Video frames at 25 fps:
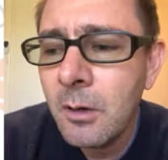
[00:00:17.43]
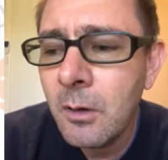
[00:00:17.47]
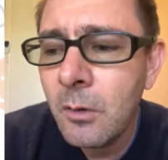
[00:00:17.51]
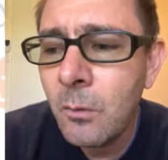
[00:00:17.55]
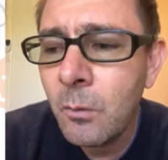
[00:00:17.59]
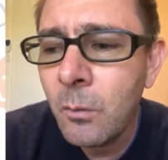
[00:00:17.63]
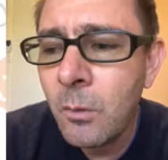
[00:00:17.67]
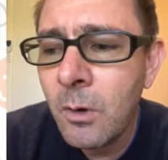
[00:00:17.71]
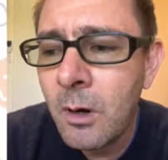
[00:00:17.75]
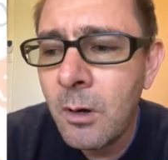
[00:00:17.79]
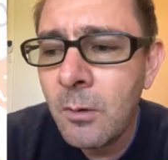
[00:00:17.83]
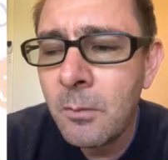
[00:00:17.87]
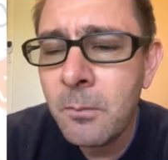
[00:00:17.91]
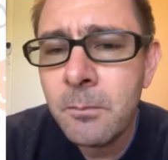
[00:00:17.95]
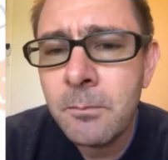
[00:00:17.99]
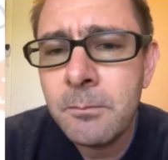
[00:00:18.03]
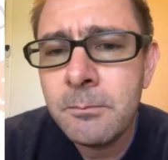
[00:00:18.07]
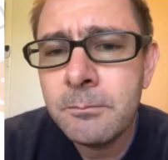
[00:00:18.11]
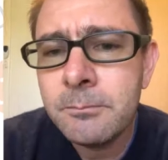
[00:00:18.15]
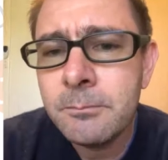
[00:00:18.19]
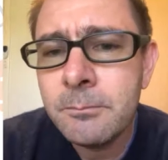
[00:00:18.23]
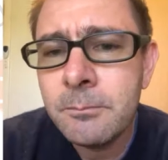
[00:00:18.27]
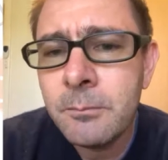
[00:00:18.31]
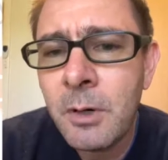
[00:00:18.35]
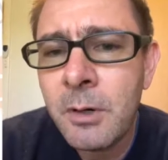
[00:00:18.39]
While
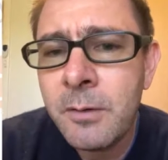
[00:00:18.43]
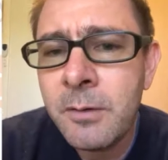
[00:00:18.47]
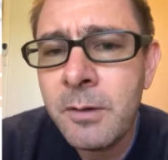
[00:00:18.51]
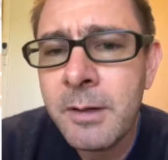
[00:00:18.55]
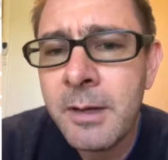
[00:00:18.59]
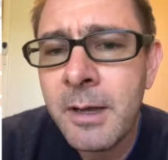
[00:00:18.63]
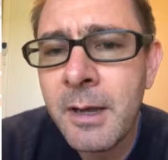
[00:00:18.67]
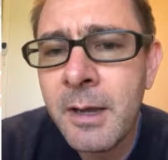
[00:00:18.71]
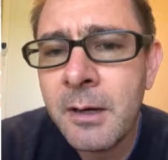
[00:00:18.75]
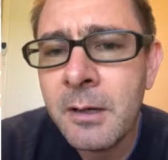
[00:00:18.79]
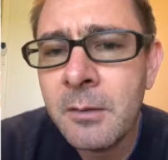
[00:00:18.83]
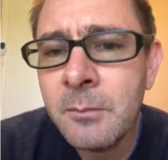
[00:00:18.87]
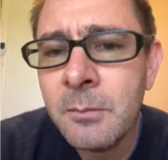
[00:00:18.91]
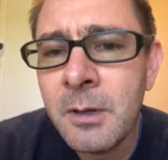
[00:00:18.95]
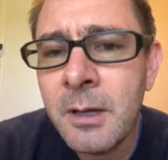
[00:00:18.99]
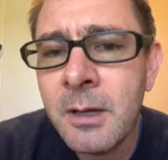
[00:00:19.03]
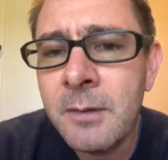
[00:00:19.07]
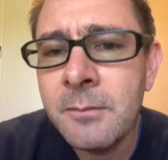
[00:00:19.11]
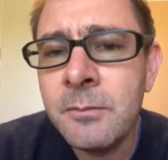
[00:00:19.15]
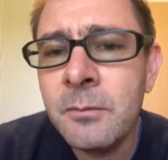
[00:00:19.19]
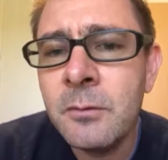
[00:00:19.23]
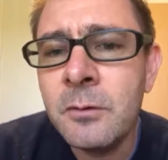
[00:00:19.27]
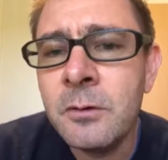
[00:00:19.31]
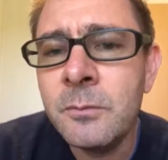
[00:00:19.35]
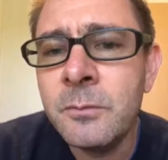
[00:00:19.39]
both accounting
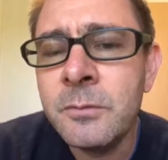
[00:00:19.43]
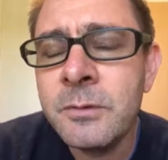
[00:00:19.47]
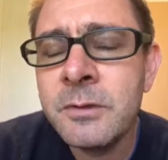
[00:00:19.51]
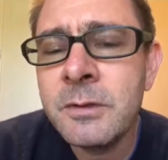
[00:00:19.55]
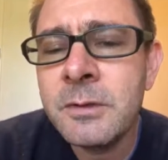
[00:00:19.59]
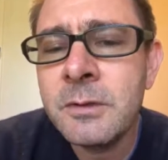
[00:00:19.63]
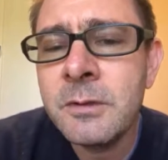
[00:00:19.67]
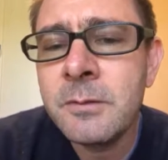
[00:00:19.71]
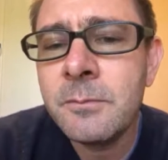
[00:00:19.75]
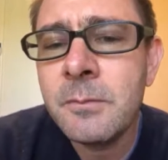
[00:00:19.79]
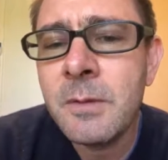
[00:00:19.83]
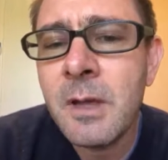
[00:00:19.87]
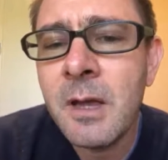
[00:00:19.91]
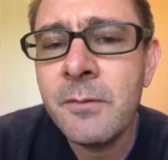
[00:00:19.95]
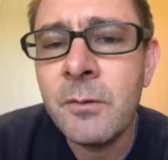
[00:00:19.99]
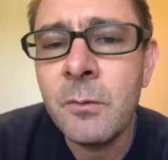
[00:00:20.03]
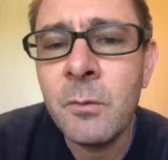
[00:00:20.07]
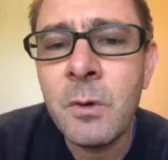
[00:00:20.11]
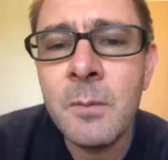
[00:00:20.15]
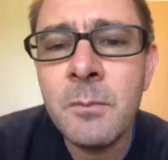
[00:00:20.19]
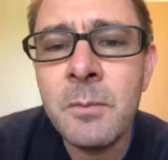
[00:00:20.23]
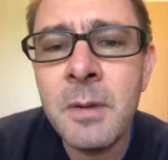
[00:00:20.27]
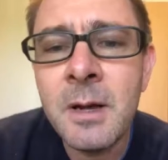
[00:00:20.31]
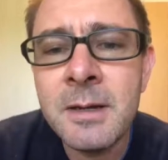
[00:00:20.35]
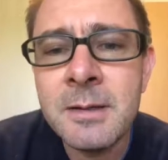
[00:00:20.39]
platforms have a
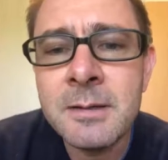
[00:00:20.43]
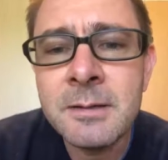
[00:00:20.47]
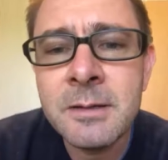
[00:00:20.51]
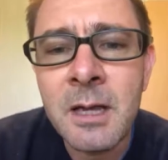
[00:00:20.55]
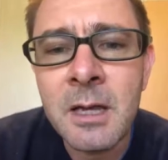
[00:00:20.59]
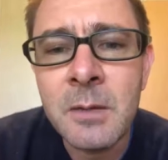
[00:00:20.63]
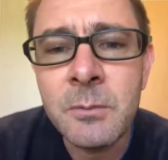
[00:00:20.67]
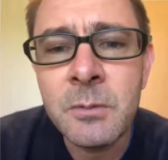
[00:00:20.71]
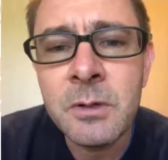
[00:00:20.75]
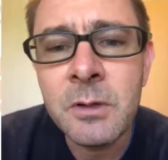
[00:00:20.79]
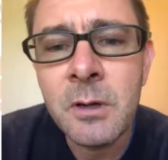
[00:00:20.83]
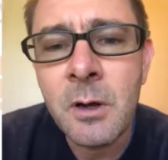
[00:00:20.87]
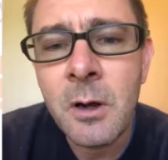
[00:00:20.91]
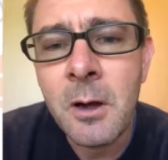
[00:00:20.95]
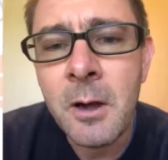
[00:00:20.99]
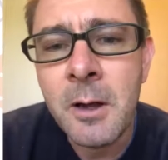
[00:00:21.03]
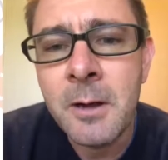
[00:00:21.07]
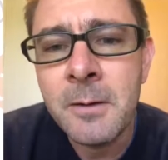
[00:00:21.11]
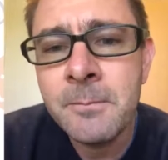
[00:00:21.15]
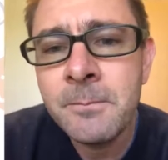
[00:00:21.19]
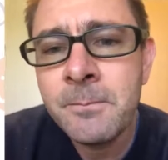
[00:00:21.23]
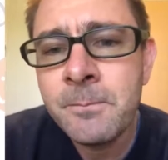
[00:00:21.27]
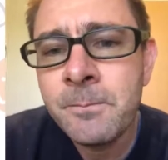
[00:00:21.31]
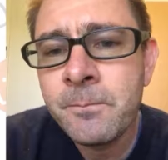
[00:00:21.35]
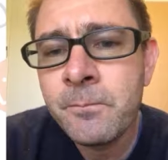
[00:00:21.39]
web-based
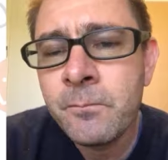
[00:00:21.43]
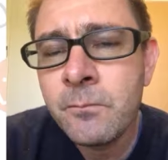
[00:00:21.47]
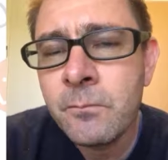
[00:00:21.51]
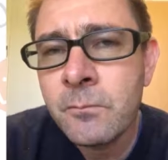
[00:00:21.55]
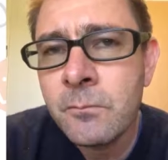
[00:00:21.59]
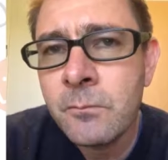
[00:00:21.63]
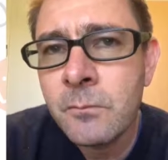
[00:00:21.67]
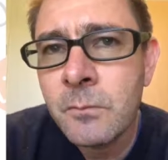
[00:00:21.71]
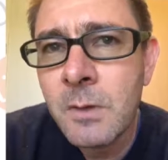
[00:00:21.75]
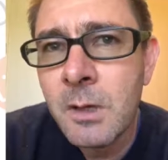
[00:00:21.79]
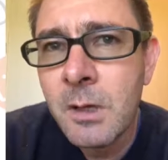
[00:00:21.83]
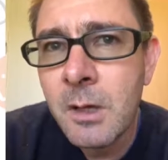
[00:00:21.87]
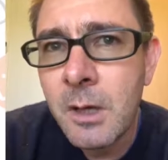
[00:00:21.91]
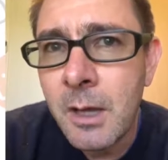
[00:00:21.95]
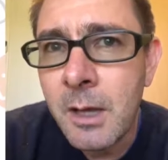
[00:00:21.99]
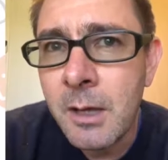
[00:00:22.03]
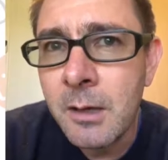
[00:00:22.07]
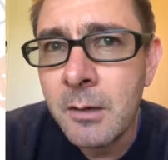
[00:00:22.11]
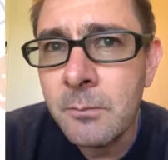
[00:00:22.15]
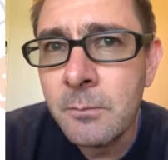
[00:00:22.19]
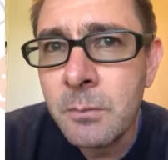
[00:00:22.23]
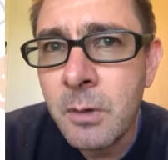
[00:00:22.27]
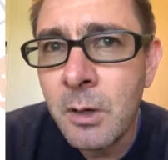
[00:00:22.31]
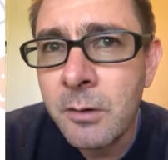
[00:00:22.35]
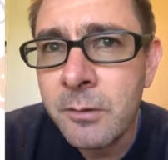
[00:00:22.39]
API
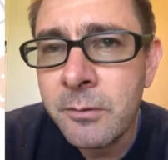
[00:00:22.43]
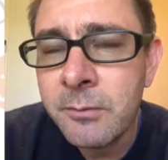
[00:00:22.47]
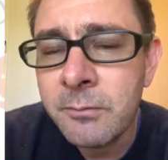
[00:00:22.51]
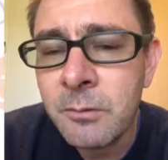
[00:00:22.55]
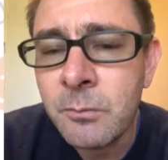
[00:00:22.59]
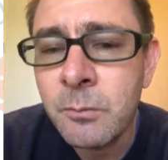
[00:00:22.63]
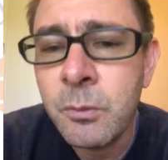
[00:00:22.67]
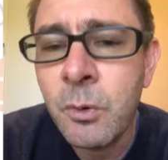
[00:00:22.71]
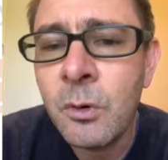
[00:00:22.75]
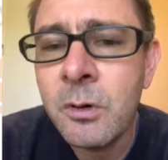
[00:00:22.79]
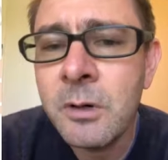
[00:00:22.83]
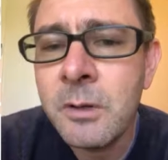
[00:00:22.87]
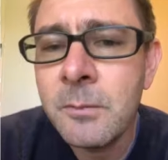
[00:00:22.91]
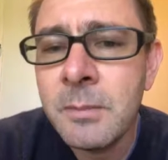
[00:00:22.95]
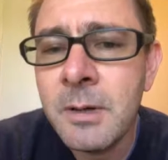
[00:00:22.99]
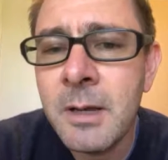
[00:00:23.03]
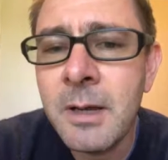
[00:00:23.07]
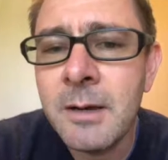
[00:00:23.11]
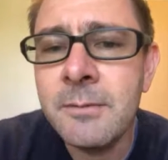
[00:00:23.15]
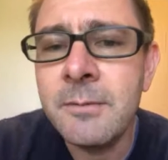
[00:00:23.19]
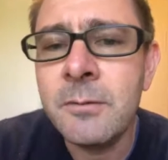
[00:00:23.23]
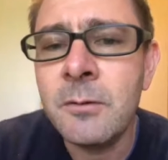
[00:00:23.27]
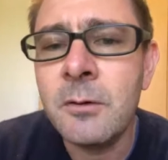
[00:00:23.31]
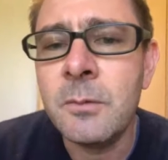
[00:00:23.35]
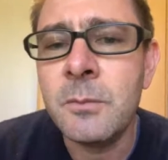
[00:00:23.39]
and both reporting
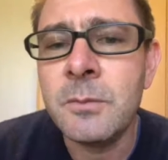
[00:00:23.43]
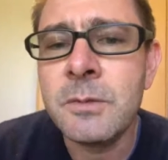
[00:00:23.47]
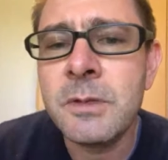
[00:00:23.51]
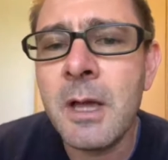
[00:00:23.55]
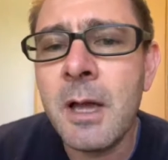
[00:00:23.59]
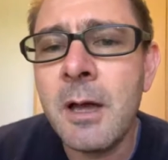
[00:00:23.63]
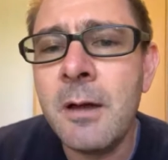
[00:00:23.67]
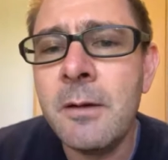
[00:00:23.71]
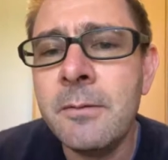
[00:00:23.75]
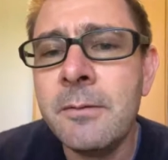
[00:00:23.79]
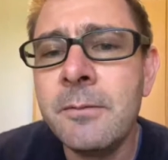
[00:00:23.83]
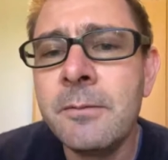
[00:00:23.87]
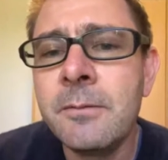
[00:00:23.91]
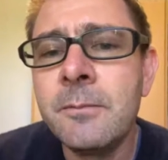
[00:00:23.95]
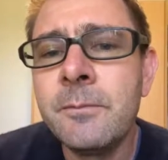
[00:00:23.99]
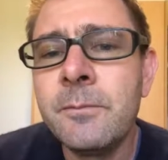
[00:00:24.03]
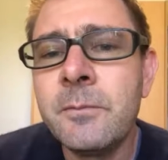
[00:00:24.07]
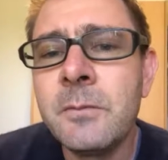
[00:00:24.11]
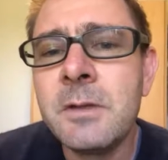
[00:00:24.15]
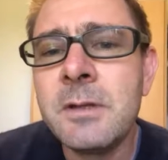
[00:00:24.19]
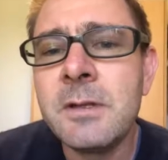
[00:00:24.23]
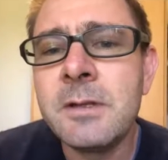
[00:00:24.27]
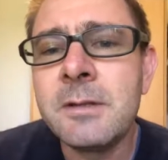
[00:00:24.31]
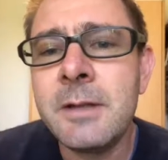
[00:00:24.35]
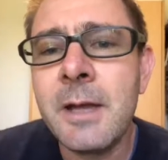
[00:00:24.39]
platforms have
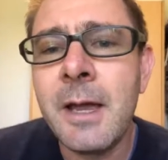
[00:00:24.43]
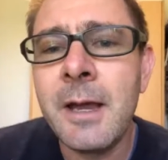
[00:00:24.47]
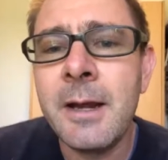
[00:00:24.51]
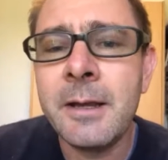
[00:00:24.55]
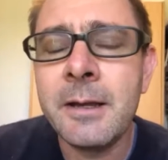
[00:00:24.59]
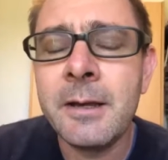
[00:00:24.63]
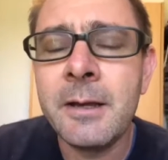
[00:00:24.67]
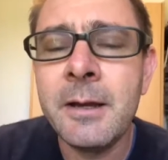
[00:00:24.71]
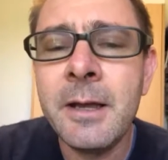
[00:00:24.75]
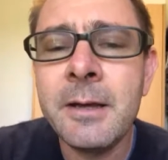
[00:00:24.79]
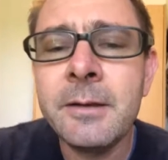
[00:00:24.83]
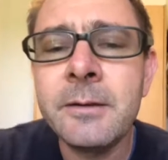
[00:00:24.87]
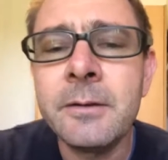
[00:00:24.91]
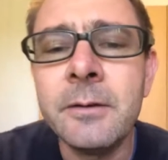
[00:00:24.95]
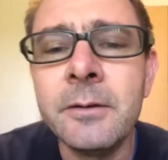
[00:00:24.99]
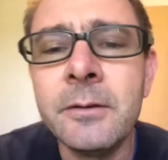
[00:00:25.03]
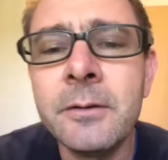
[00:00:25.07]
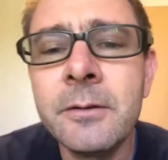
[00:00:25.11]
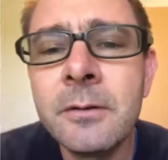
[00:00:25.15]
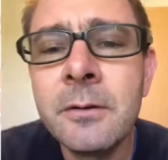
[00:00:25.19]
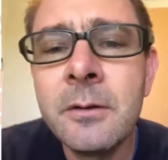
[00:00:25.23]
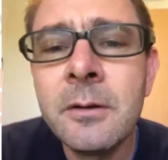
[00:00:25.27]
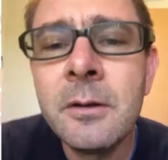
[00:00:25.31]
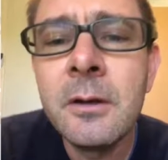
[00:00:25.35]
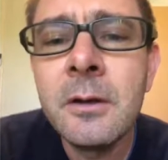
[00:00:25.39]
standard
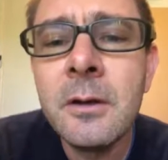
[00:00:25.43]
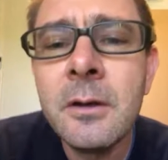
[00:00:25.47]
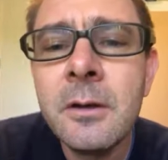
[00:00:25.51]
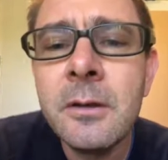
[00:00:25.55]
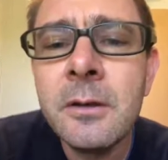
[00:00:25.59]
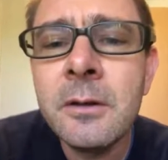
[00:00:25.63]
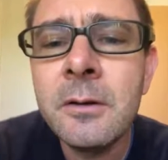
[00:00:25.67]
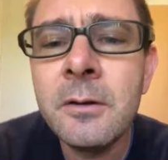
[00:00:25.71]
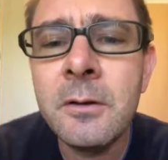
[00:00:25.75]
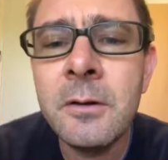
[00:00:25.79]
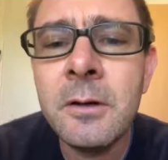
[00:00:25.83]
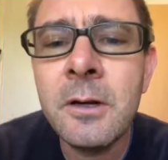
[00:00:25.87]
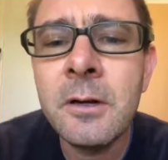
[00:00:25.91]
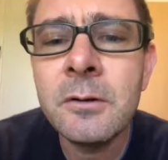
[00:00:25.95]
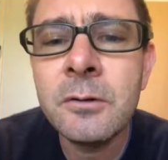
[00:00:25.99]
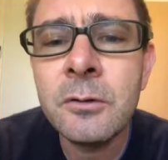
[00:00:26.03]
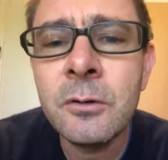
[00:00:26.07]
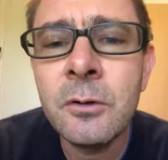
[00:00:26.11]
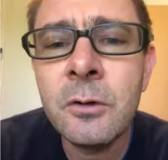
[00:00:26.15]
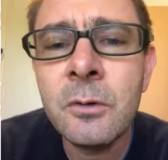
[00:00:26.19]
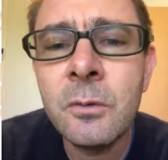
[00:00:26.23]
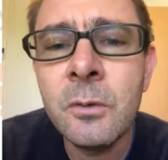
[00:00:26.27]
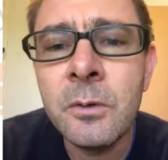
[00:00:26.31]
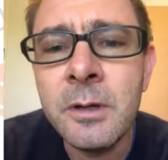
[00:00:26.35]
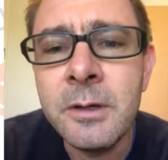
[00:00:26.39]
connectors, the two don't
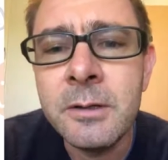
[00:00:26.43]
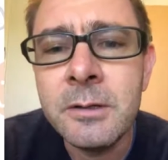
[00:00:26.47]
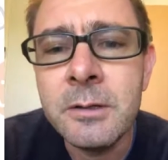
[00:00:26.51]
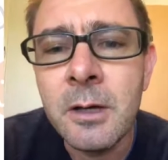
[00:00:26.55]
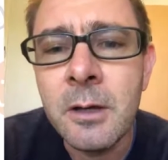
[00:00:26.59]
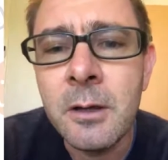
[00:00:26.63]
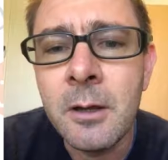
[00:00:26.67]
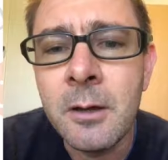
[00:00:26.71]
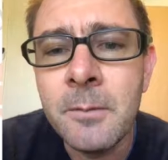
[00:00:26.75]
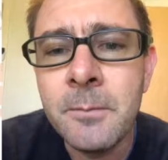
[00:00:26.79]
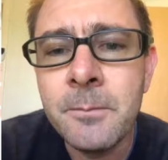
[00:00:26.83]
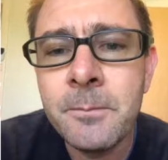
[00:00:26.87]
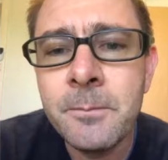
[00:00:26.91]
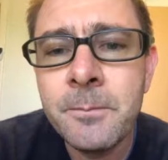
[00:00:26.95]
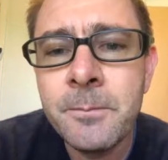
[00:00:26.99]
talk with each other.